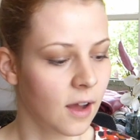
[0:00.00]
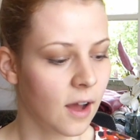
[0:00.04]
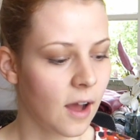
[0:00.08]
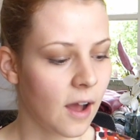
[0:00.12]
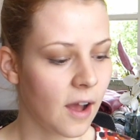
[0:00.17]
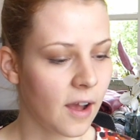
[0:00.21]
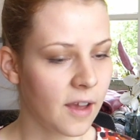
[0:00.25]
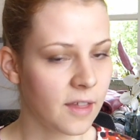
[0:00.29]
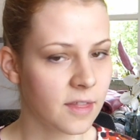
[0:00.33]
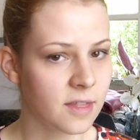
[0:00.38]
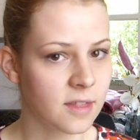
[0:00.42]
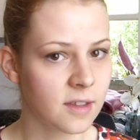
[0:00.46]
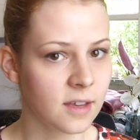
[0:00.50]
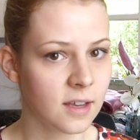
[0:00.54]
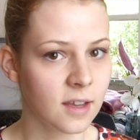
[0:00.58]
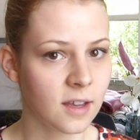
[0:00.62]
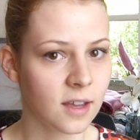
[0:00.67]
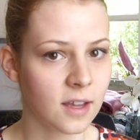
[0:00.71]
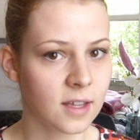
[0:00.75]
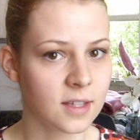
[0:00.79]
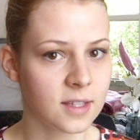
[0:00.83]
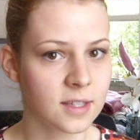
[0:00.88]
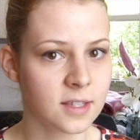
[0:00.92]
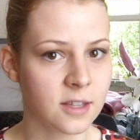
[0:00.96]
I think
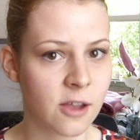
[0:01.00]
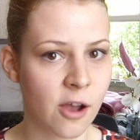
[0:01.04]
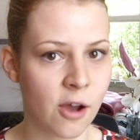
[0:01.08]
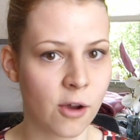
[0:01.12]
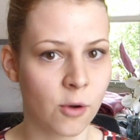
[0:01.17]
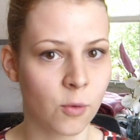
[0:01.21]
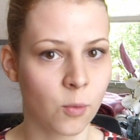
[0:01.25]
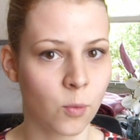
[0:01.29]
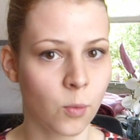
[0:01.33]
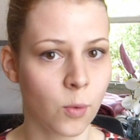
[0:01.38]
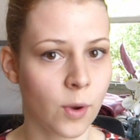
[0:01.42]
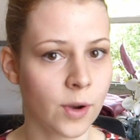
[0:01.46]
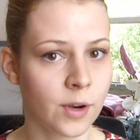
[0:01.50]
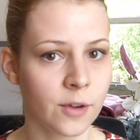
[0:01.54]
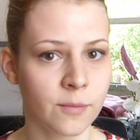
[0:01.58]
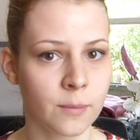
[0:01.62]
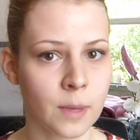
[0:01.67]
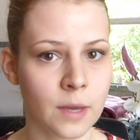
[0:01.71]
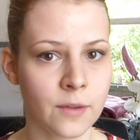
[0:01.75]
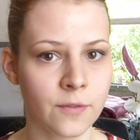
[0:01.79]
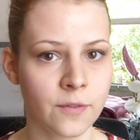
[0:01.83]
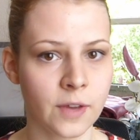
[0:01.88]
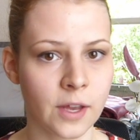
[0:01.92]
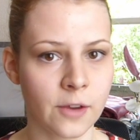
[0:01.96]
it's now one of
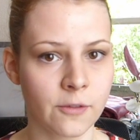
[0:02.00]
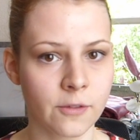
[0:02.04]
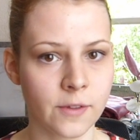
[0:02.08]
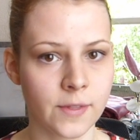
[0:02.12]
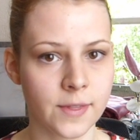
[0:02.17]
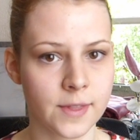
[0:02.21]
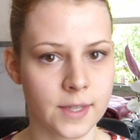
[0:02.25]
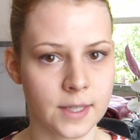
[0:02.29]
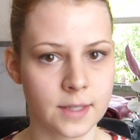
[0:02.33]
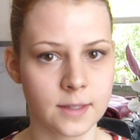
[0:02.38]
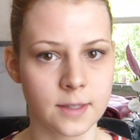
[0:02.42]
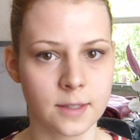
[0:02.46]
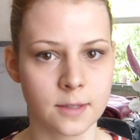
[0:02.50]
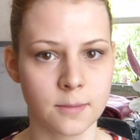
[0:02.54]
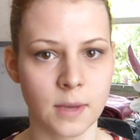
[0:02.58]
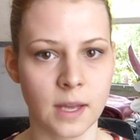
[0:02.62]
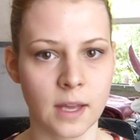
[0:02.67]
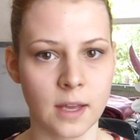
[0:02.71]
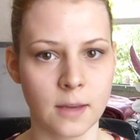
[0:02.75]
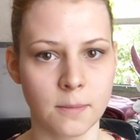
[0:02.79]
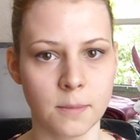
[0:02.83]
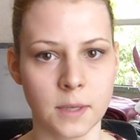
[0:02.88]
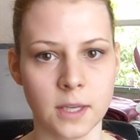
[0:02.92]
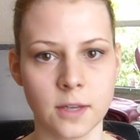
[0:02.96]
my favorite things to
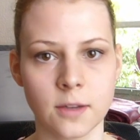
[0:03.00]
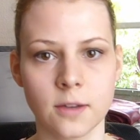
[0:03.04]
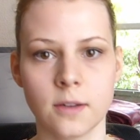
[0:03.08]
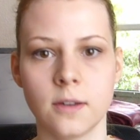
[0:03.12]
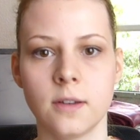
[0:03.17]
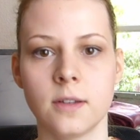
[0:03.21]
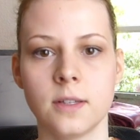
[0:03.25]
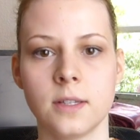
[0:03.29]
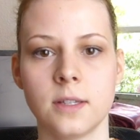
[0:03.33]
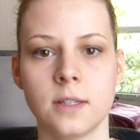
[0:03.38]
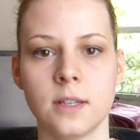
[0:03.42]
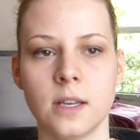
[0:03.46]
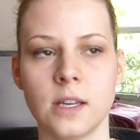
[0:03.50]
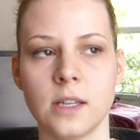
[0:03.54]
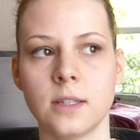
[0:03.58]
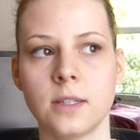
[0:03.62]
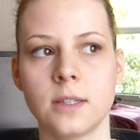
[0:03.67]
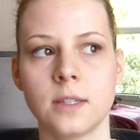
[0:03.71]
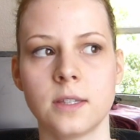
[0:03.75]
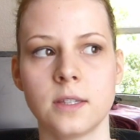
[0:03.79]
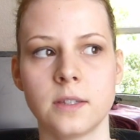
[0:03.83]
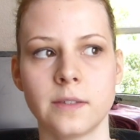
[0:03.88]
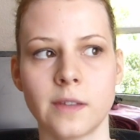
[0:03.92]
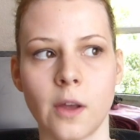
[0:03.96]
make, because it's
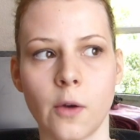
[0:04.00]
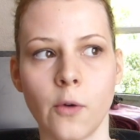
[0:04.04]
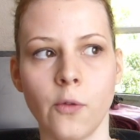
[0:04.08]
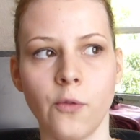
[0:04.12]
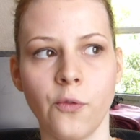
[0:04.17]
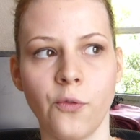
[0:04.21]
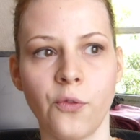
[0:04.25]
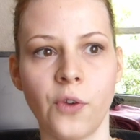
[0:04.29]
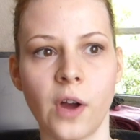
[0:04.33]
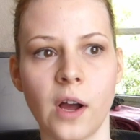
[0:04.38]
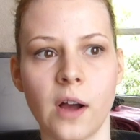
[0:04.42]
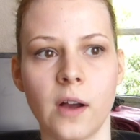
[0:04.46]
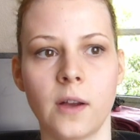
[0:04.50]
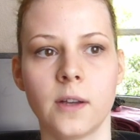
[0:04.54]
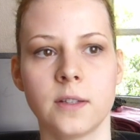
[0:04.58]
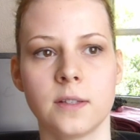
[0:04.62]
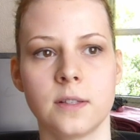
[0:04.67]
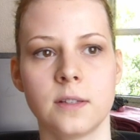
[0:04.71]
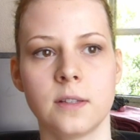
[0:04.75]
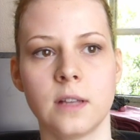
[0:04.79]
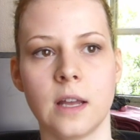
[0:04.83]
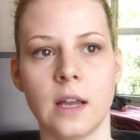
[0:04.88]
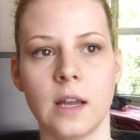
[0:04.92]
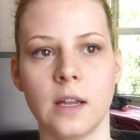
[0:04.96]
so
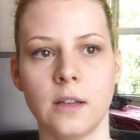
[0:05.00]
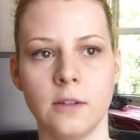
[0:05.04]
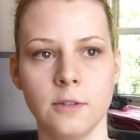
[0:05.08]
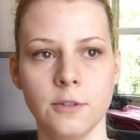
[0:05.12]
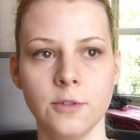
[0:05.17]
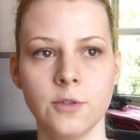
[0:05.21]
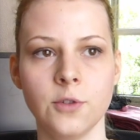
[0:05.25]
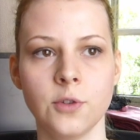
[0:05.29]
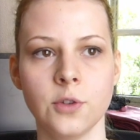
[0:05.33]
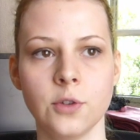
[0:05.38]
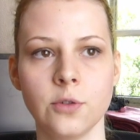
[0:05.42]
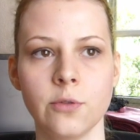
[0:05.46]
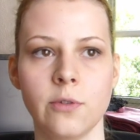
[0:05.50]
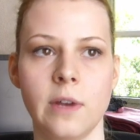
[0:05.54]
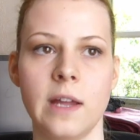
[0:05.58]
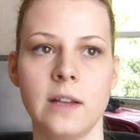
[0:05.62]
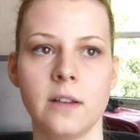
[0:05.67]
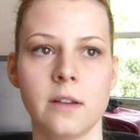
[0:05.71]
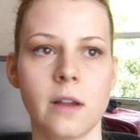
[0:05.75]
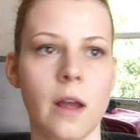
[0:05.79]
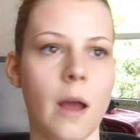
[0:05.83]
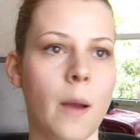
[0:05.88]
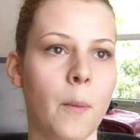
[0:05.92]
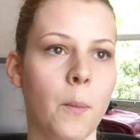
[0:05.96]
fast and you
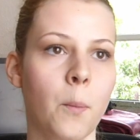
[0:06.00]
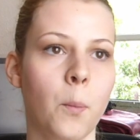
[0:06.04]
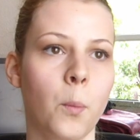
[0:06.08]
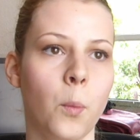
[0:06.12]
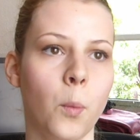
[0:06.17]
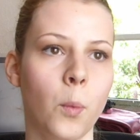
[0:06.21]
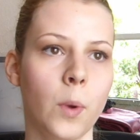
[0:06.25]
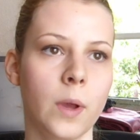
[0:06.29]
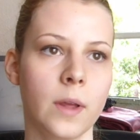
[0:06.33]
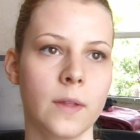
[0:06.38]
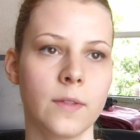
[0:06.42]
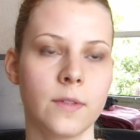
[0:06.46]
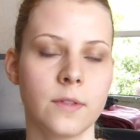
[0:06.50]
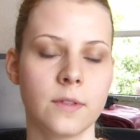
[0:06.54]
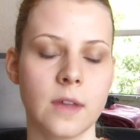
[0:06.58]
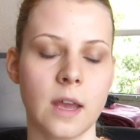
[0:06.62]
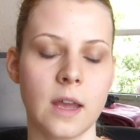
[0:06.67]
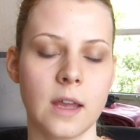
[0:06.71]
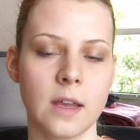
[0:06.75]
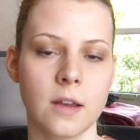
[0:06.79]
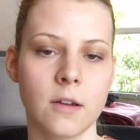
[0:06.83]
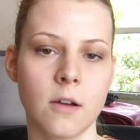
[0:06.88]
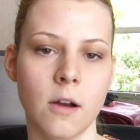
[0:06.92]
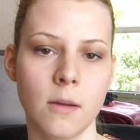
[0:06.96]
end up with
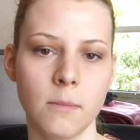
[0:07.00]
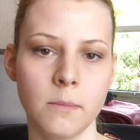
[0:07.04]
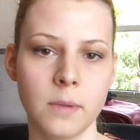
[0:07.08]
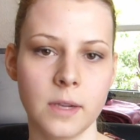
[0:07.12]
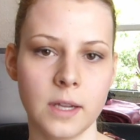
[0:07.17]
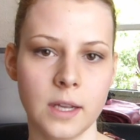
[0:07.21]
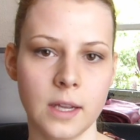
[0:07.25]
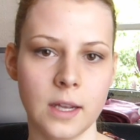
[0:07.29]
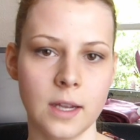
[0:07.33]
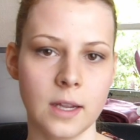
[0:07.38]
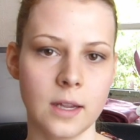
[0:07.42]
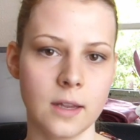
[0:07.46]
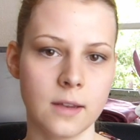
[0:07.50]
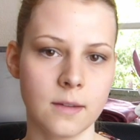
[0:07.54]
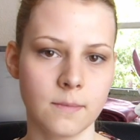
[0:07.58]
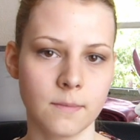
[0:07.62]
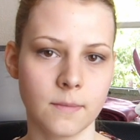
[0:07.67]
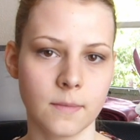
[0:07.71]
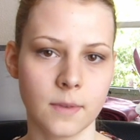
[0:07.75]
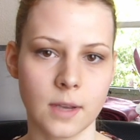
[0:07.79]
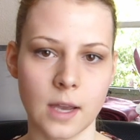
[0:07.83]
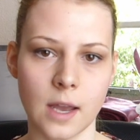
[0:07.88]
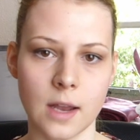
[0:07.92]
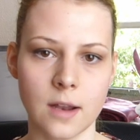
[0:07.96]
a complete
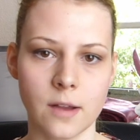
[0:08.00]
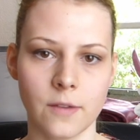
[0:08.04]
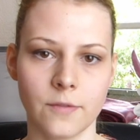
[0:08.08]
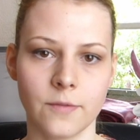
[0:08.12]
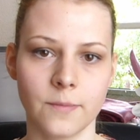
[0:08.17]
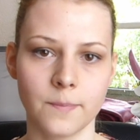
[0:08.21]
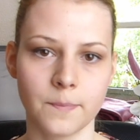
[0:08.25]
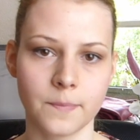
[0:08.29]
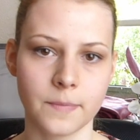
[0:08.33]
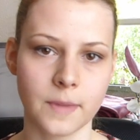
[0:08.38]
kind of